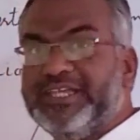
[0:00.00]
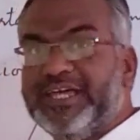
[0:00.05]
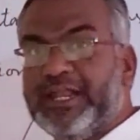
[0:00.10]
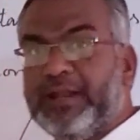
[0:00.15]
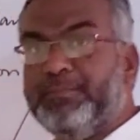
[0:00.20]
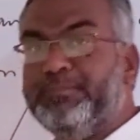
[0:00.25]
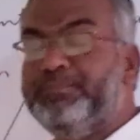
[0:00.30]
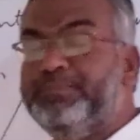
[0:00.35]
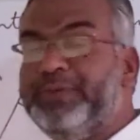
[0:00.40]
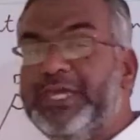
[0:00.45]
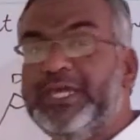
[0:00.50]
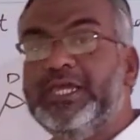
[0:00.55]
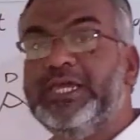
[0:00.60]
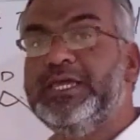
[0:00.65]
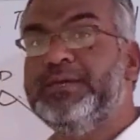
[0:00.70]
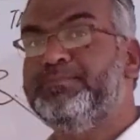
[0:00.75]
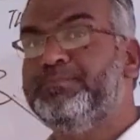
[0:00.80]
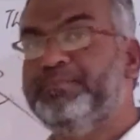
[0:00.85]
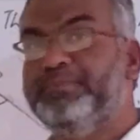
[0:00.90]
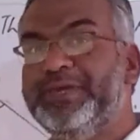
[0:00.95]
theorem,
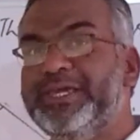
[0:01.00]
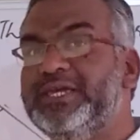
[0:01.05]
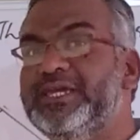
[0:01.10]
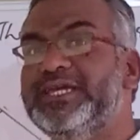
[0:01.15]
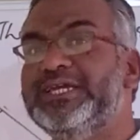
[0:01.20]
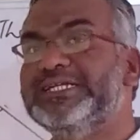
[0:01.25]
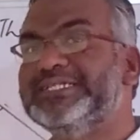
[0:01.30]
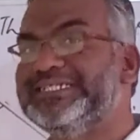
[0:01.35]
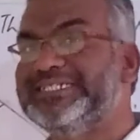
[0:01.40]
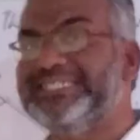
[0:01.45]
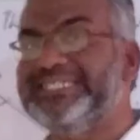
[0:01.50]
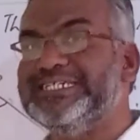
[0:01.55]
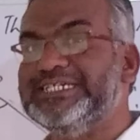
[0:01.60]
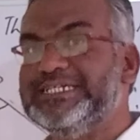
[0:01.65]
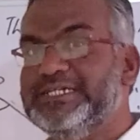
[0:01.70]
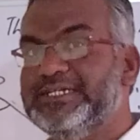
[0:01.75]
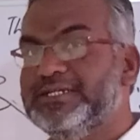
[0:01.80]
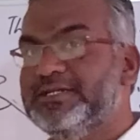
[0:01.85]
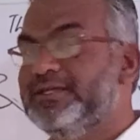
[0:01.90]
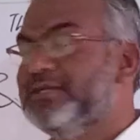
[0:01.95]

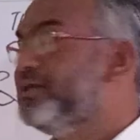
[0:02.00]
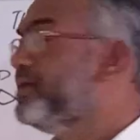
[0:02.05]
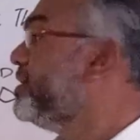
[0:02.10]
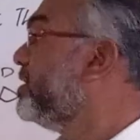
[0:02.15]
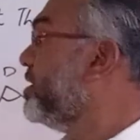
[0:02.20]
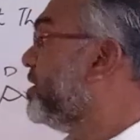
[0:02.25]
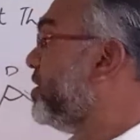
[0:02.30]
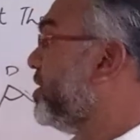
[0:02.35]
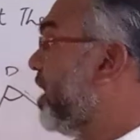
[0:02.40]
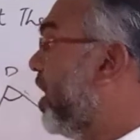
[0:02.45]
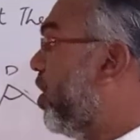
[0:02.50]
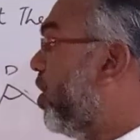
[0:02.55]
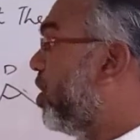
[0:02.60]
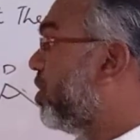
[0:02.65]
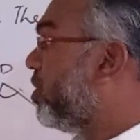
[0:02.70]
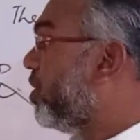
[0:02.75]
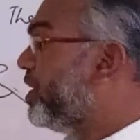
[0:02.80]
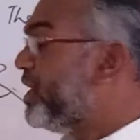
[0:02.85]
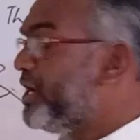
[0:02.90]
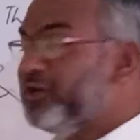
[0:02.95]
BPT. Now,
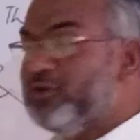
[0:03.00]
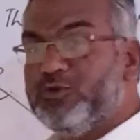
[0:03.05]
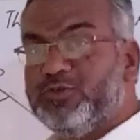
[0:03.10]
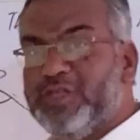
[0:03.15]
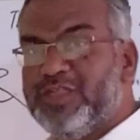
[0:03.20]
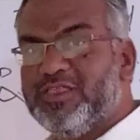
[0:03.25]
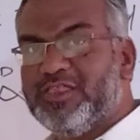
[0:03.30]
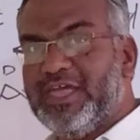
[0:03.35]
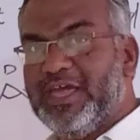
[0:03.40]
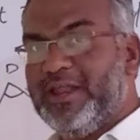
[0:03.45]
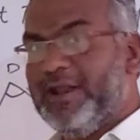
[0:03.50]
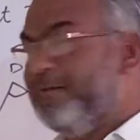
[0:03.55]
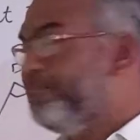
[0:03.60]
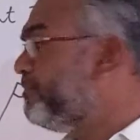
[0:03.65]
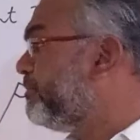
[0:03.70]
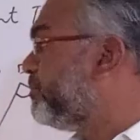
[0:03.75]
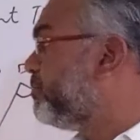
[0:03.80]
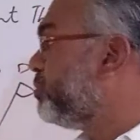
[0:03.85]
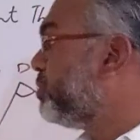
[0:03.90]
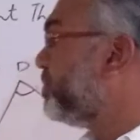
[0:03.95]
according to this theorem,